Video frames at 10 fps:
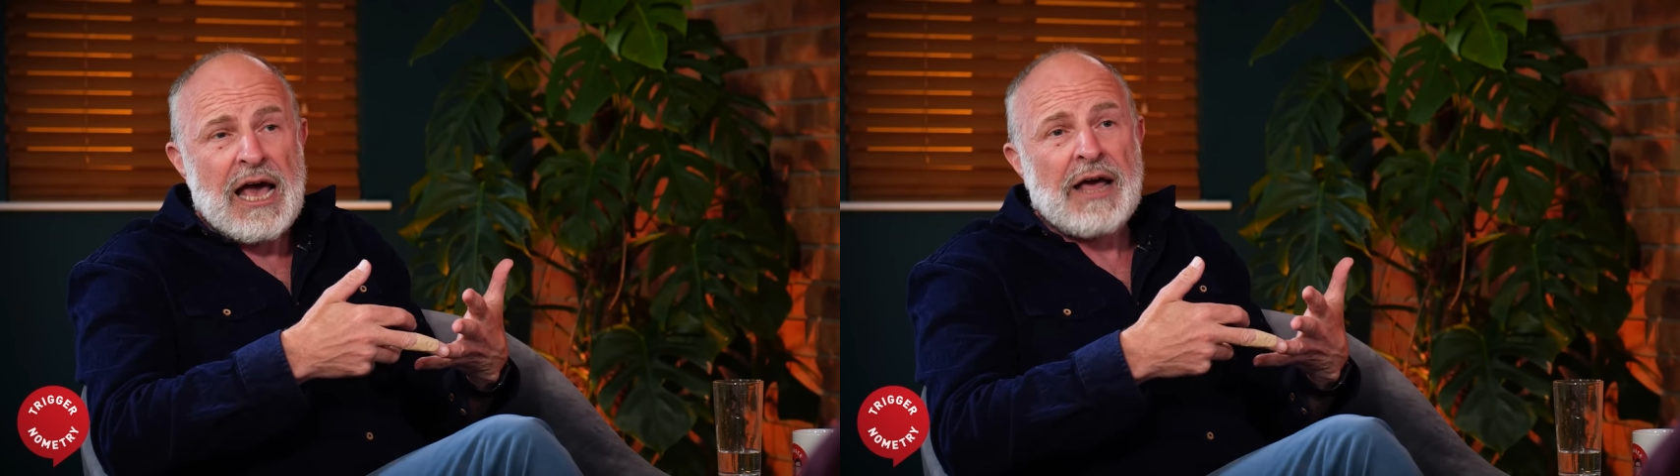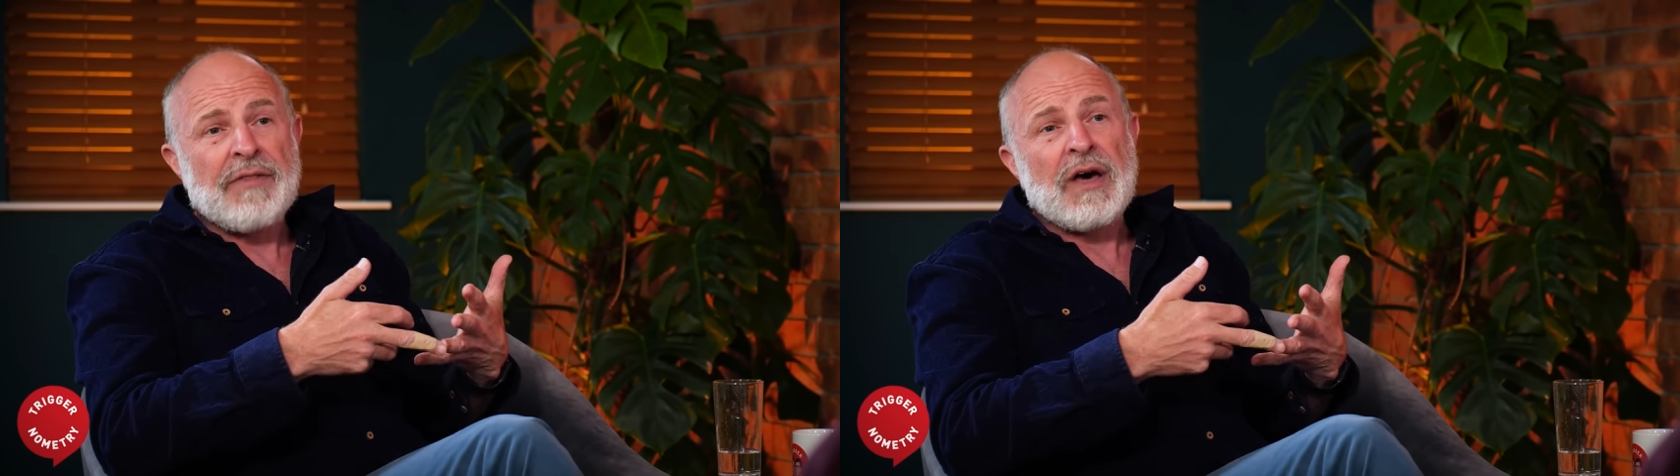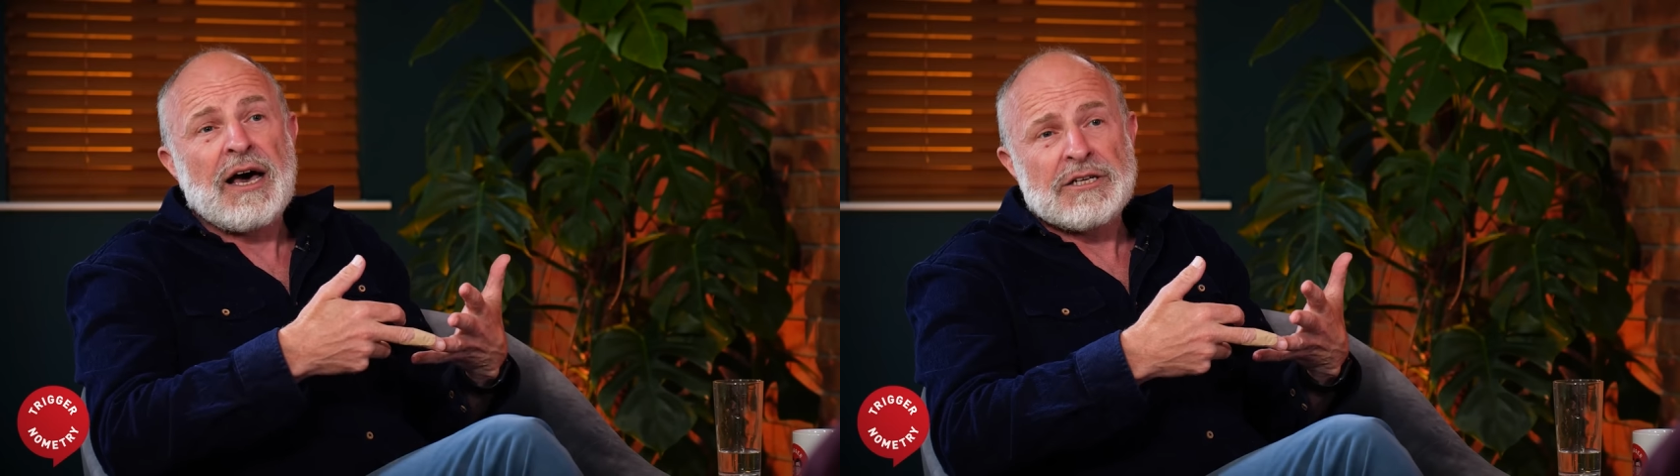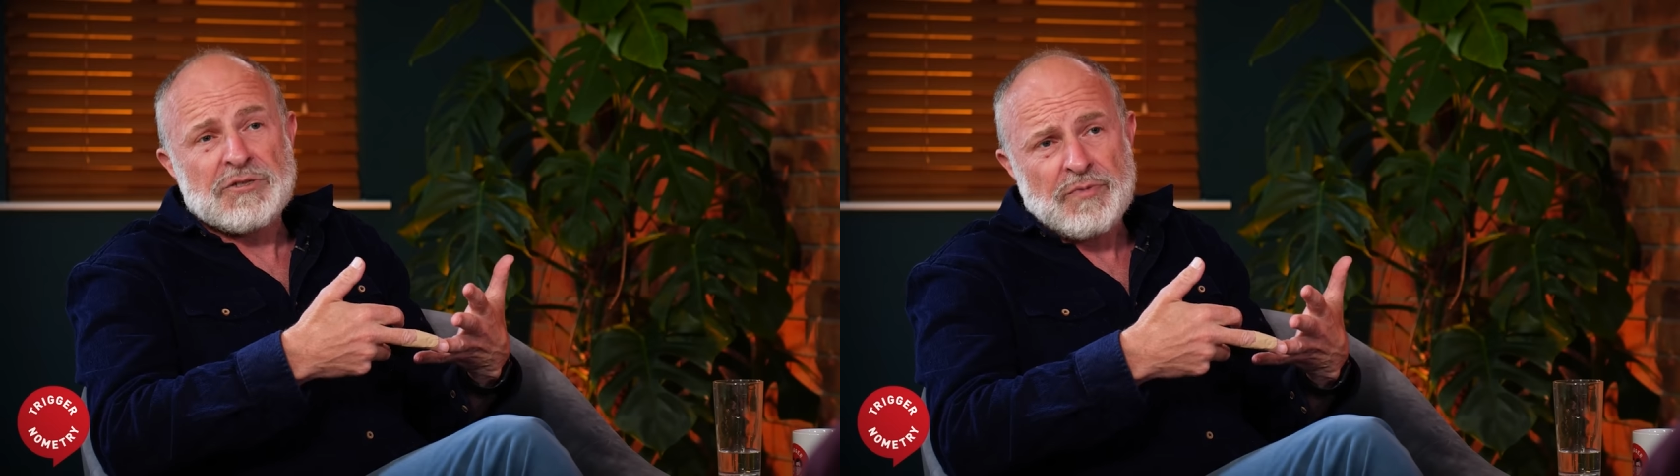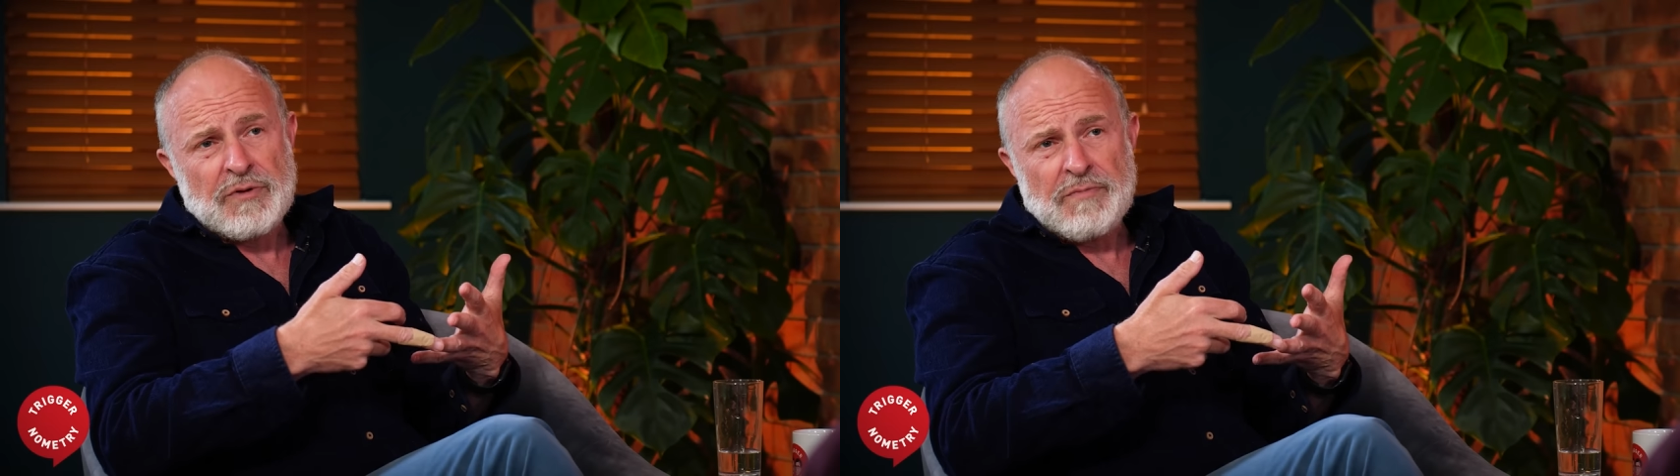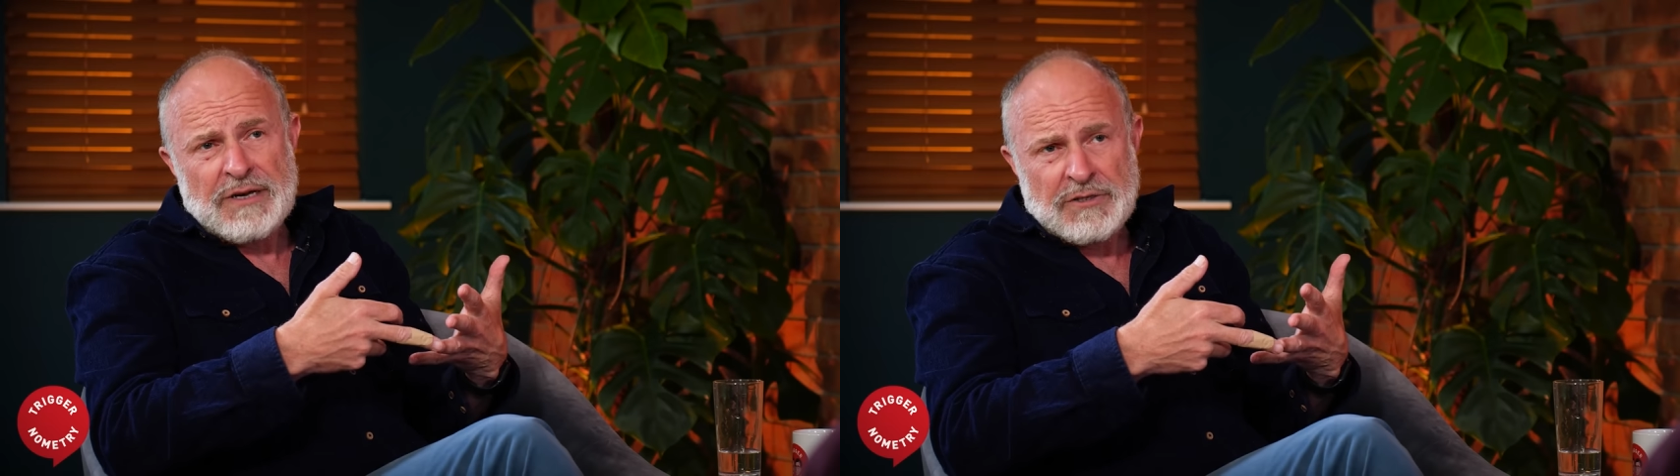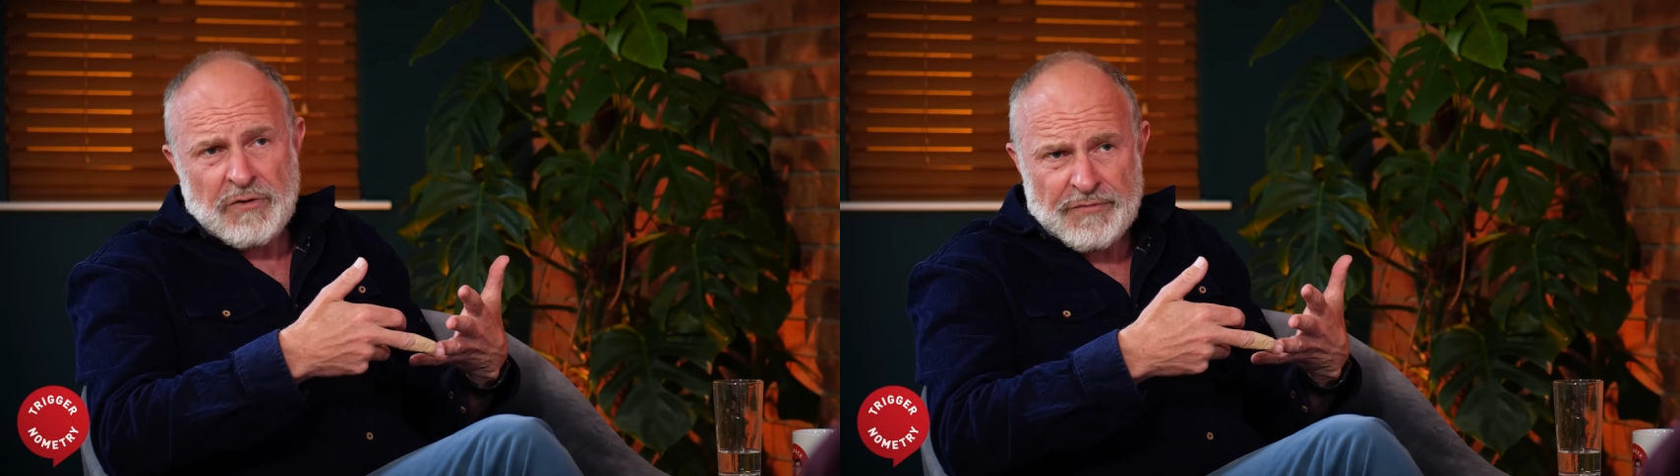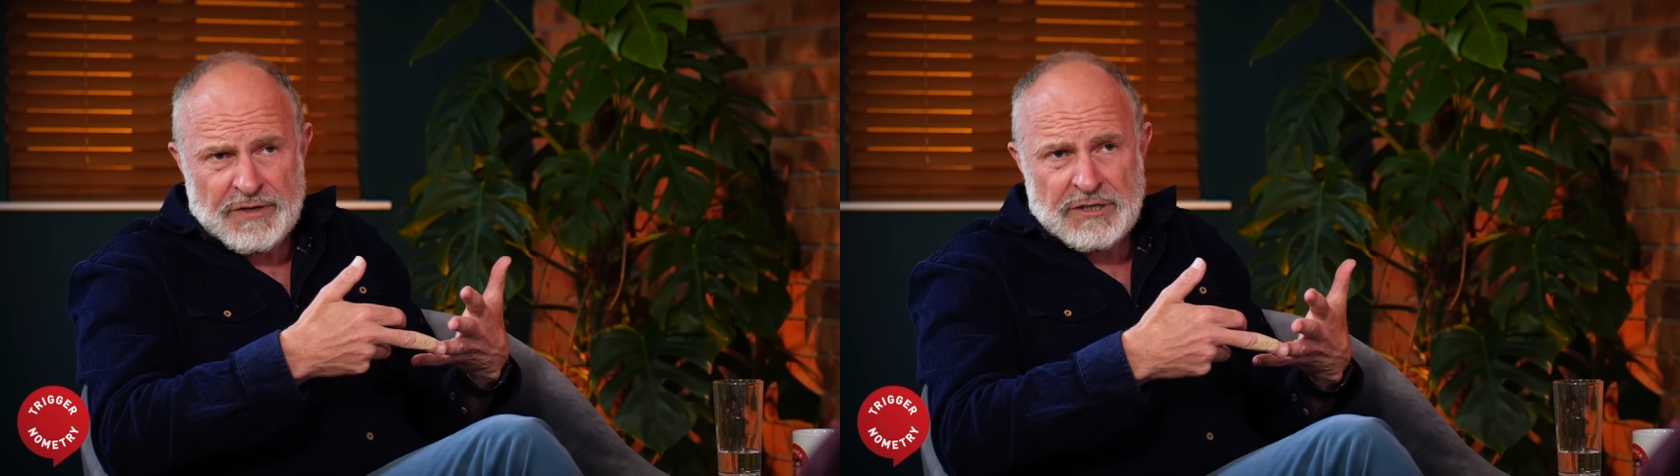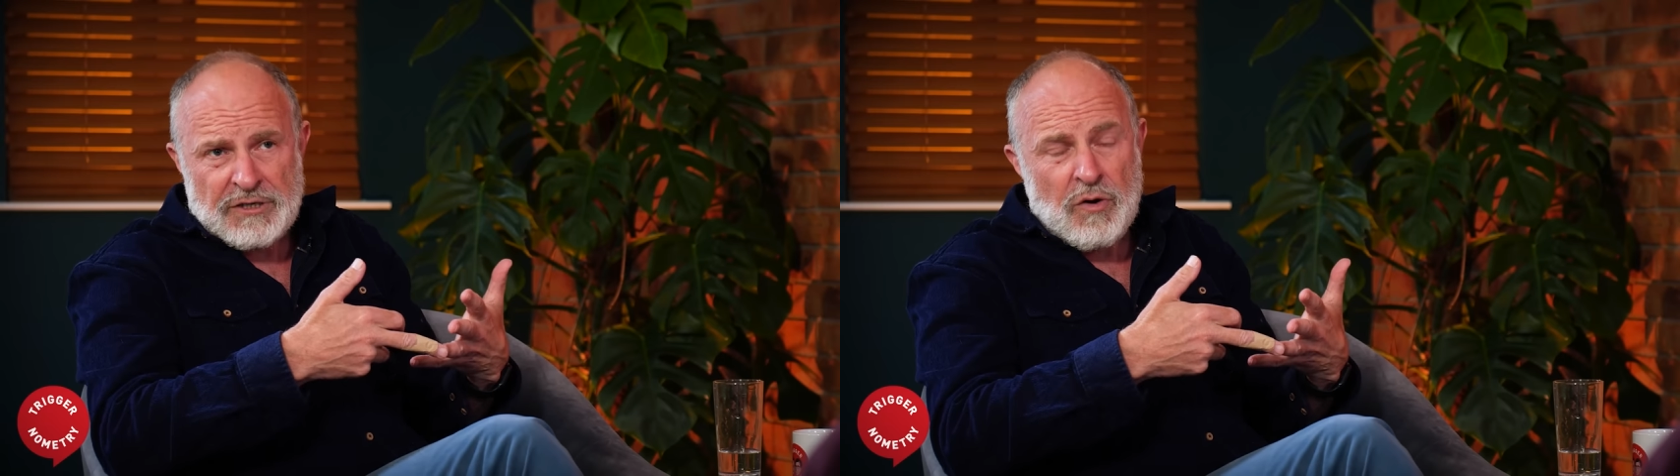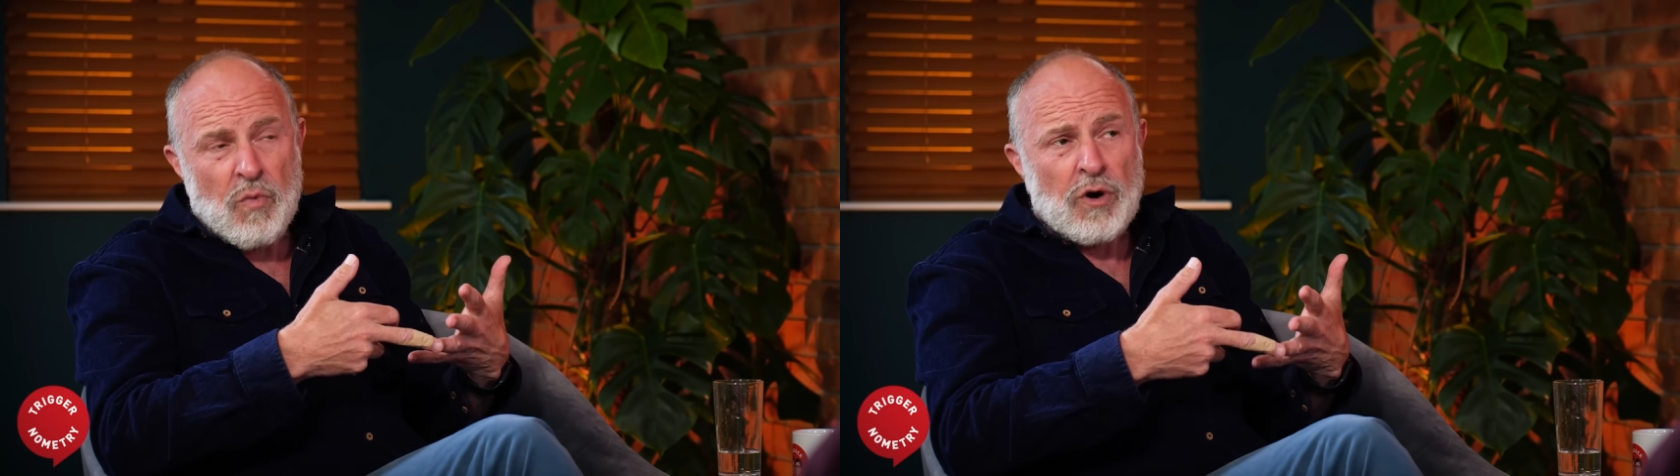And the husband, Bertold
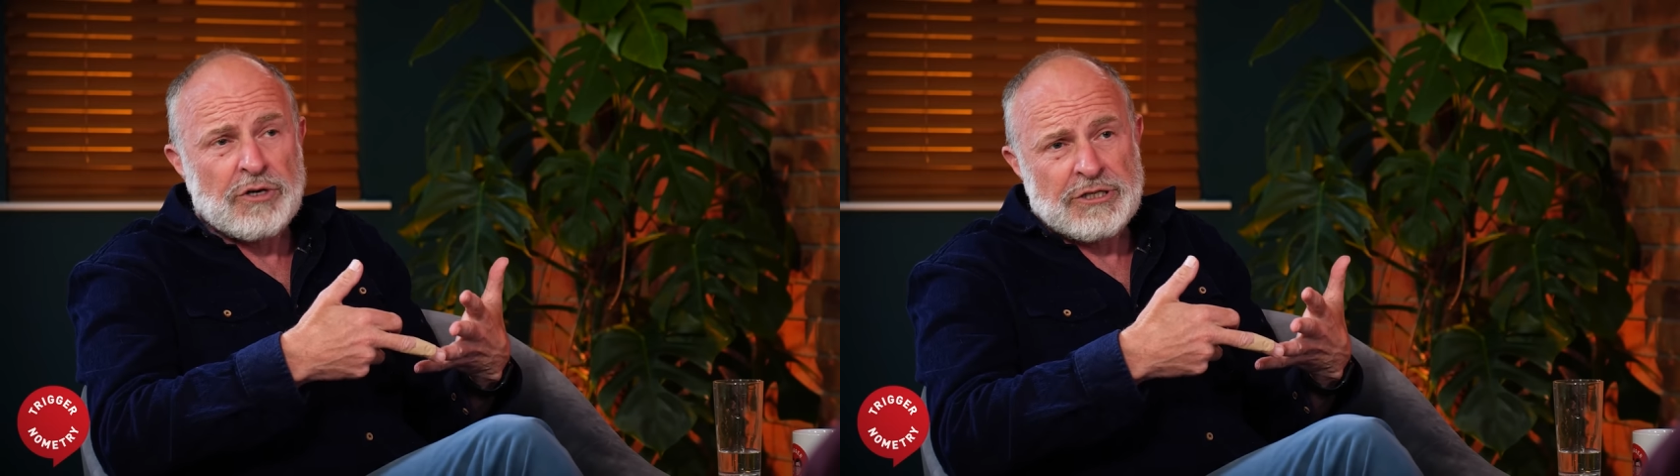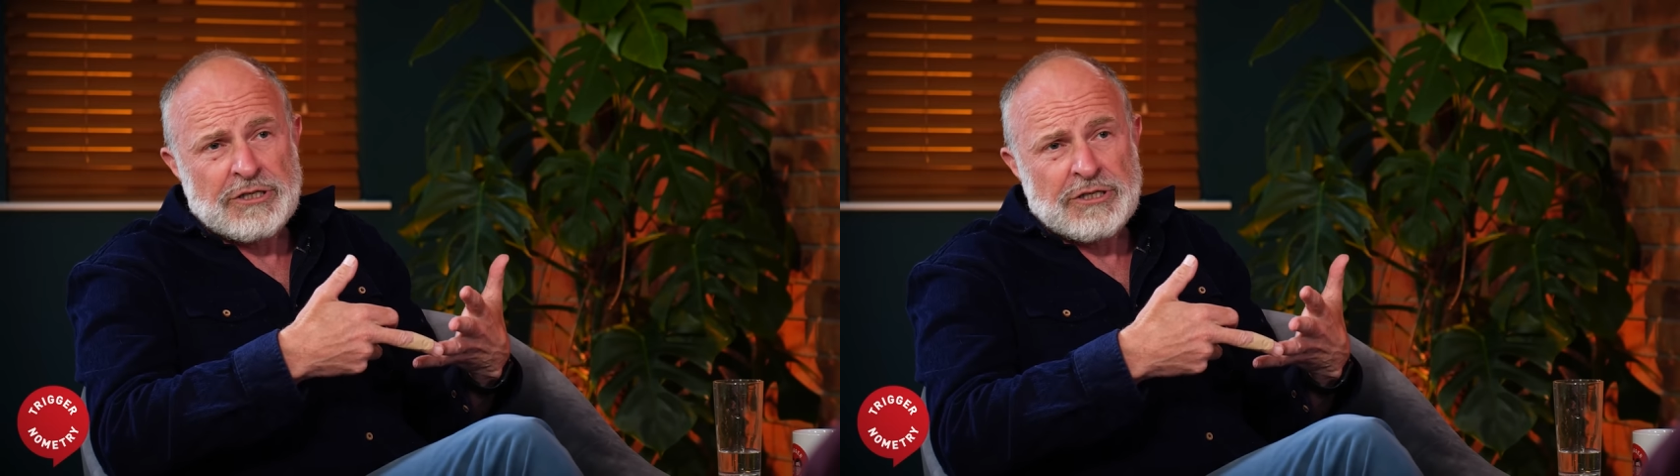Wiesner, was,